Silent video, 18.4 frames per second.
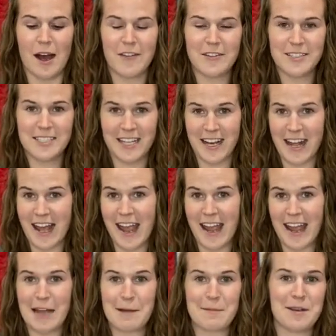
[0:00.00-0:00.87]

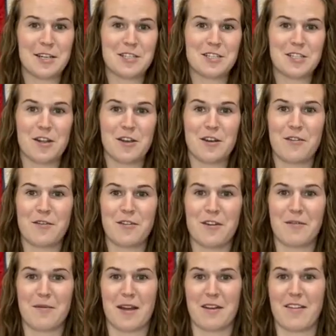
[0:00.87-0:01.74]
Today, I'm going to show you a few
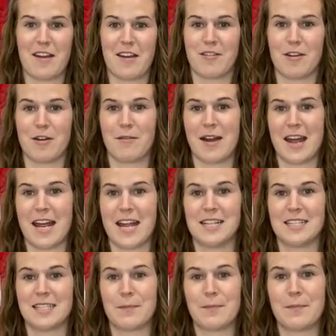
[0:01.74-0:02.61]
of my favorite
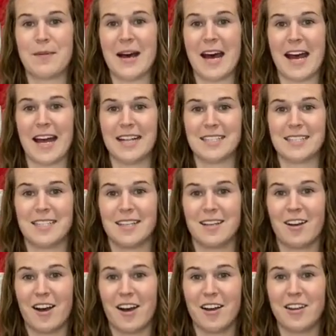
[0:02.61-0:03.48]
ways, but
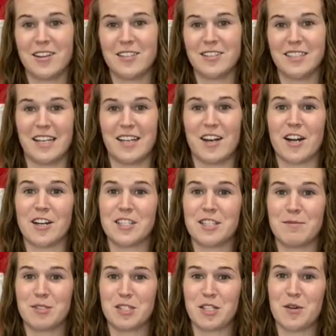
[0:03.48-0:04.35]
all you'll need are
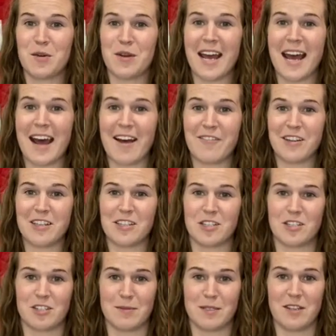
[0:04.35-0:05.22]
some 2.5-inch
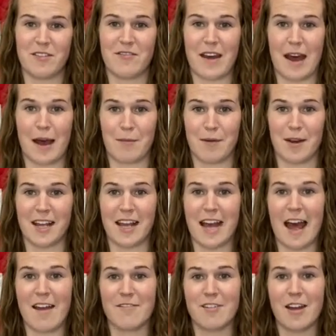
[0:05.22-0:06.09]
strips of fabric.
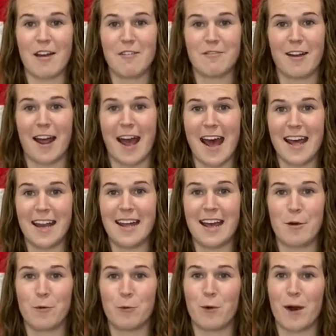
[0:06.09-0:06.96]
I've got red
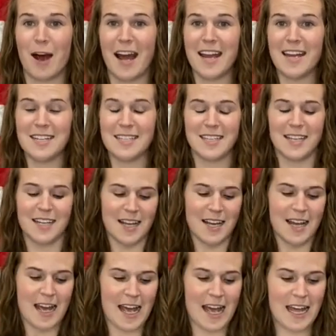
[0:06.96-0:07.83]
and white,
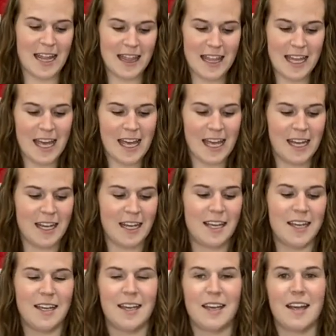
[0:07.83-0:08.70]
and
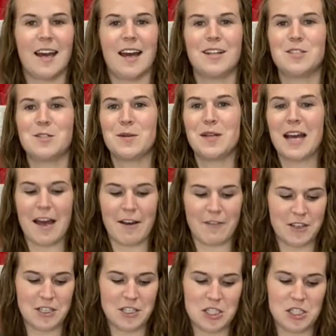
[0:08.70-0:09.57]
then a
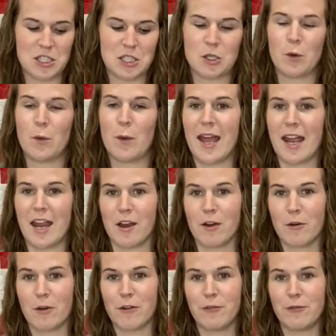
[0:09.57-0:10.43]
2.5-inch square,
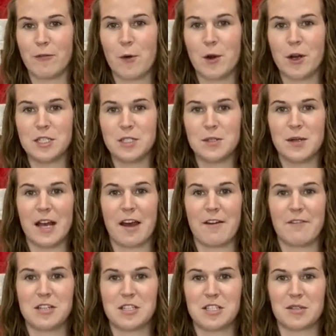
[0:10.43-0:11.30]
or 4
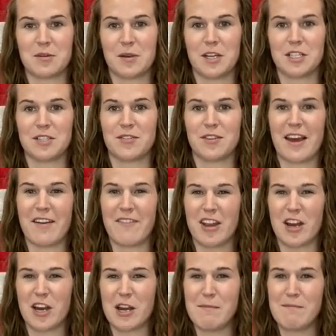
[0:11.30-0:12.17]
2.5-inch squares for that
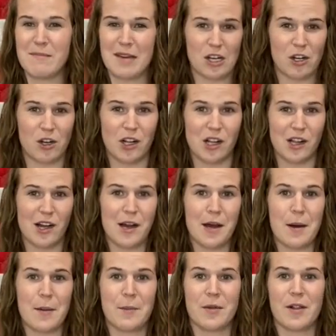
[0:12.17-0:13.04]
very middle
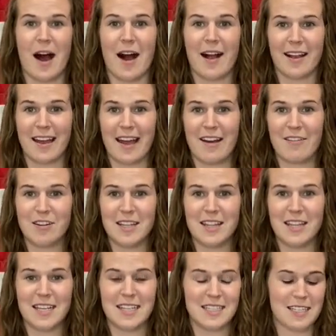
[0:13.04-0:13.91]
block.
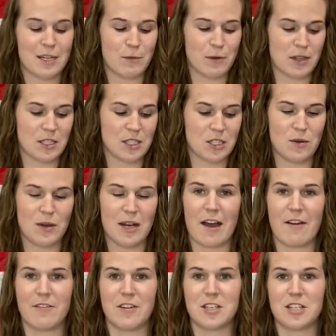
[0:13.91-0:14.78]
Everything is done with the
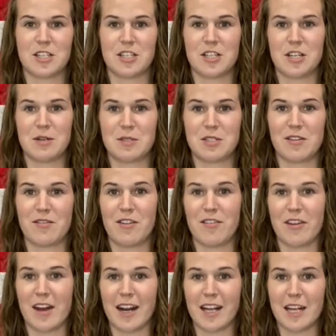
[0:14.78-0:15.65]
2.5-inch strips, so if
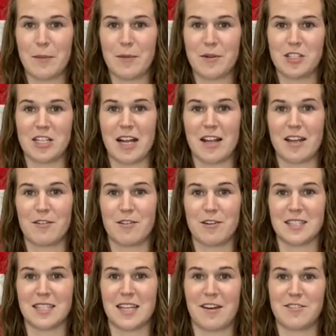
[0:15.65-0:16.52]
you've got a couple jelly
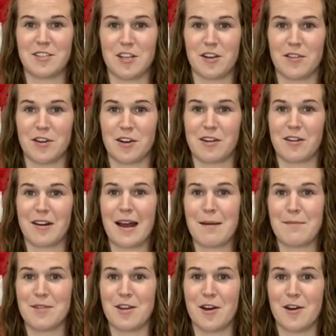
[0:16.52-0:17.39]
rolls left over,
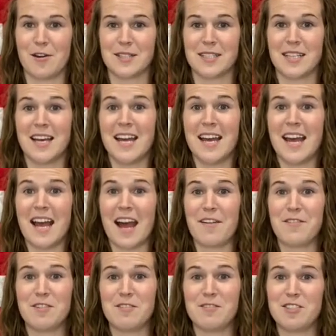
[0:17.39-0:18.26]
grab those.
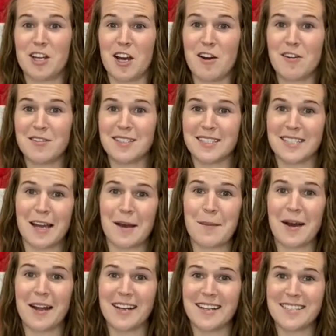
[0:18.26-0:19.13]
If you don't, come
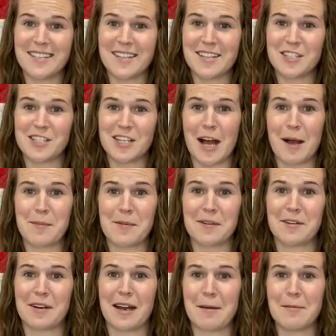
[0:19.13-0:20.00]
on into the
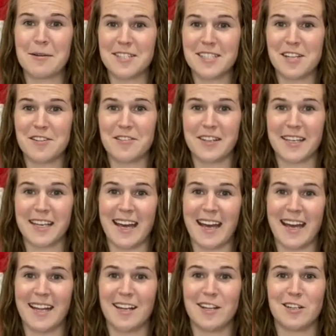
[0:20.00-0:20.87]
shop, grab yourself a
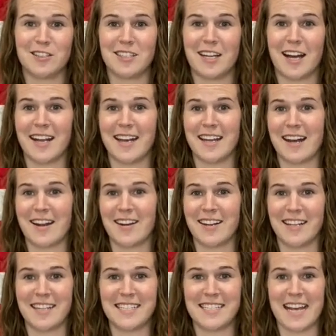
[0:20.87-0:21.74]
kit, you'll knock it out
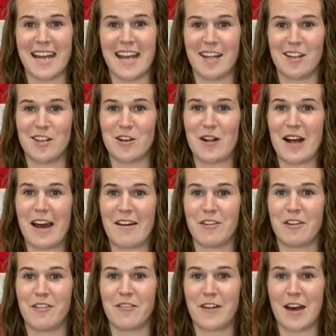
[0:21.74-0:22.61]
in a day, and you'll have
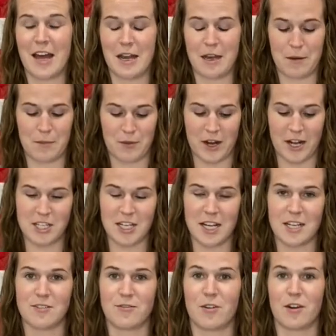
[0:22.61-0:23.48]
a fun
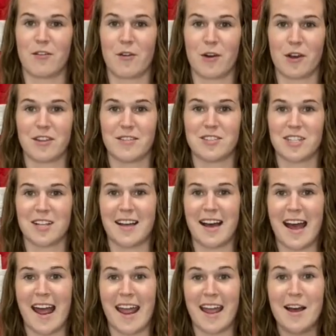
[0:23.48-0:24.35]
project for 4th of
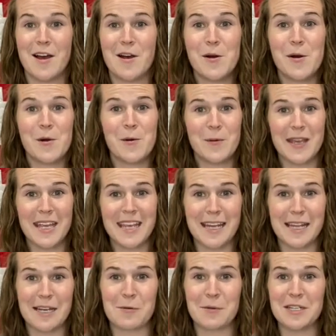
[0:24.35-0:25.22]
July
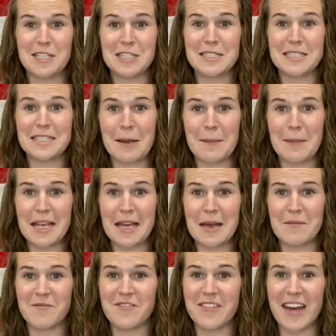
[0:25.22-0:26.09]
weekend, which is coming
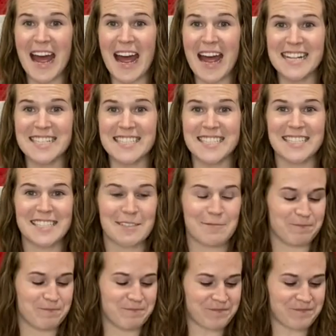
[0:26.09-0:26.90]
up fast.